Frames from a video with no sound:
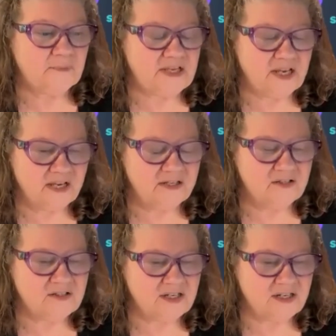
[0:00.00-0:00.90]

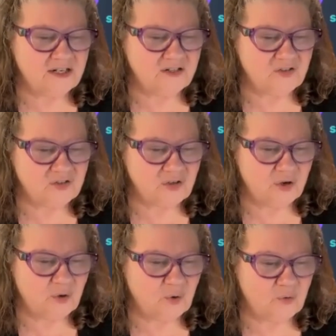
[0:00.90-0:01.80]
because it is
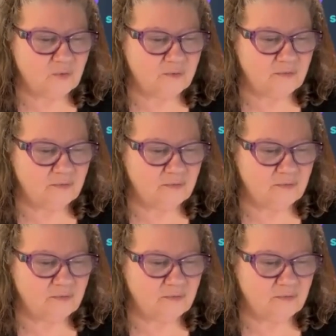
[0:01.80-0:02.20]
so,